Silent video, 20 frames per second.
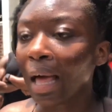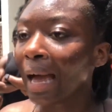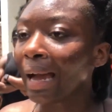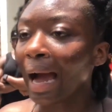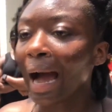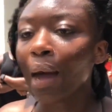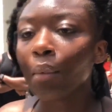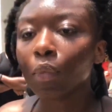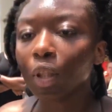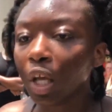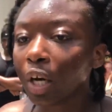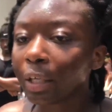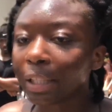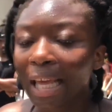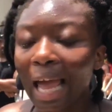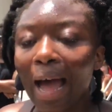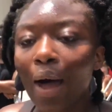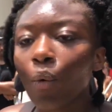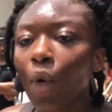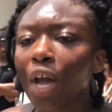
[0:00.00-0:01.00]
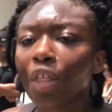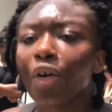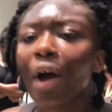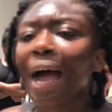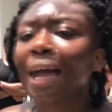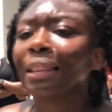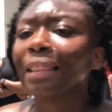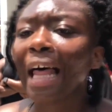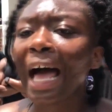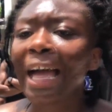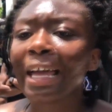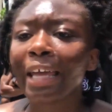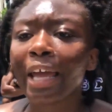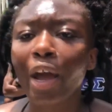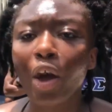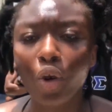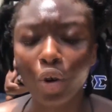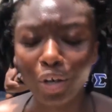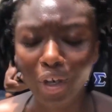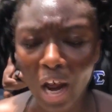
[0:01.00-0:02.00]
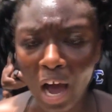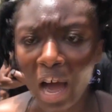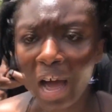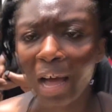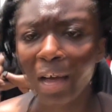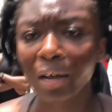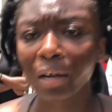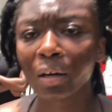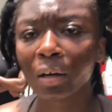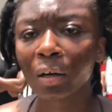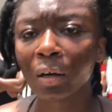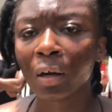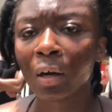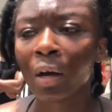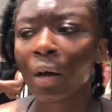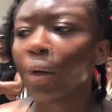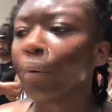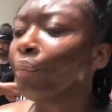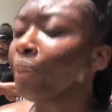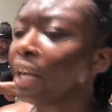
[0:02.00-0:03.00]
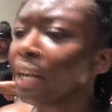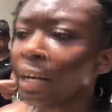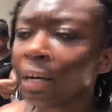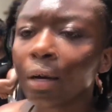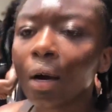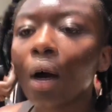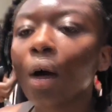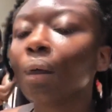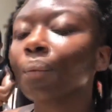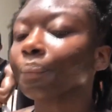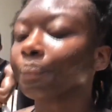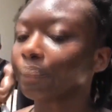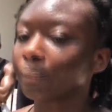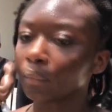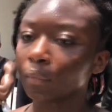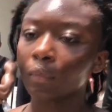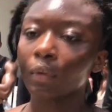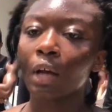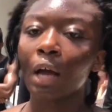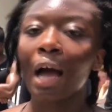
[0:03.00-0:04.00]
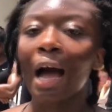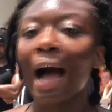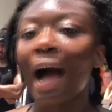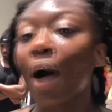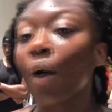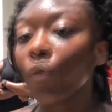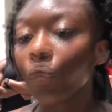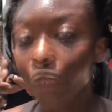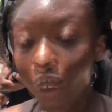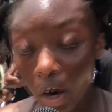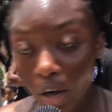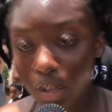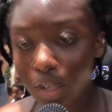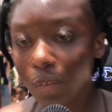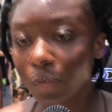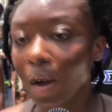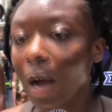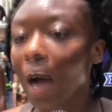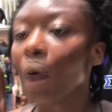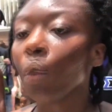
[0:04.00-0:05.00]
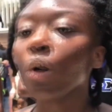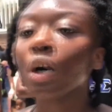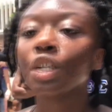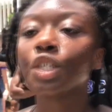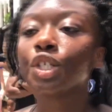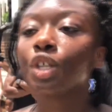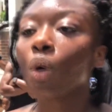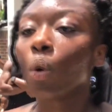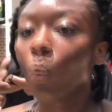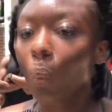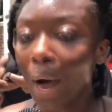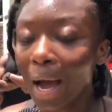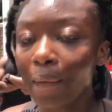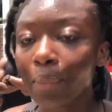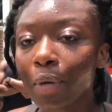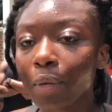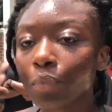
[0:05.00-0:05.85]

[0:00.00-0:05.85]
Like, I'm looked at whether I like it or not. Being, first of all, I want white